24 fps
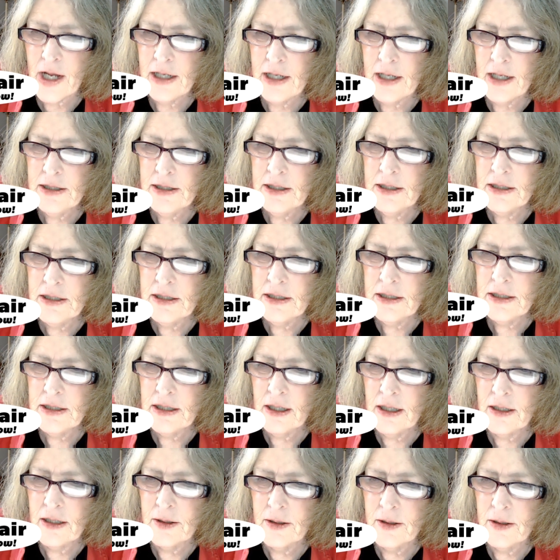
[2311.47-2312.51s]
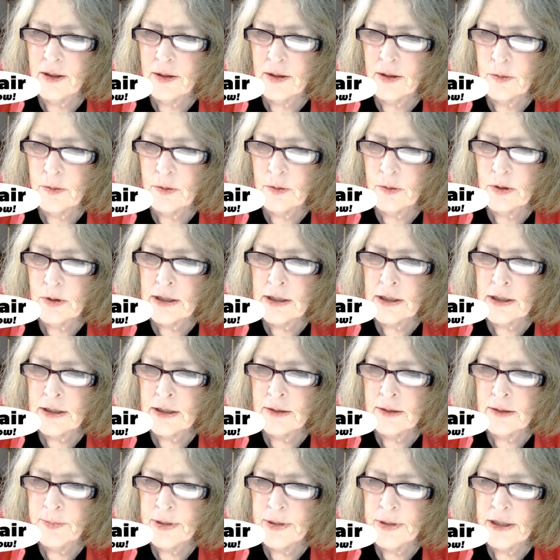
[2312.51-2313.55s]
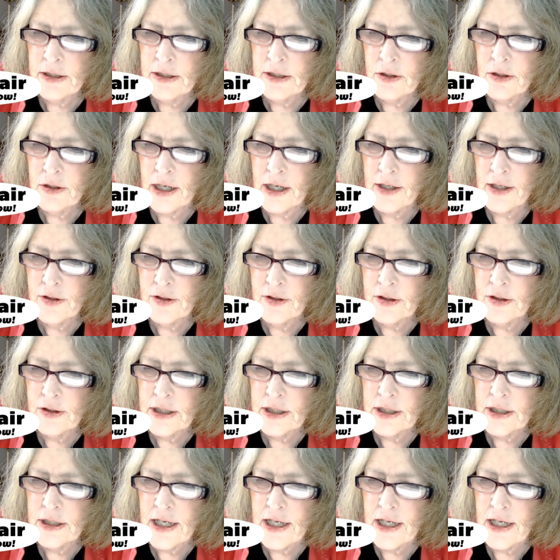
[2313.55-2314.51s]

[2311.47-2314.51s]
And then Peter Hatherley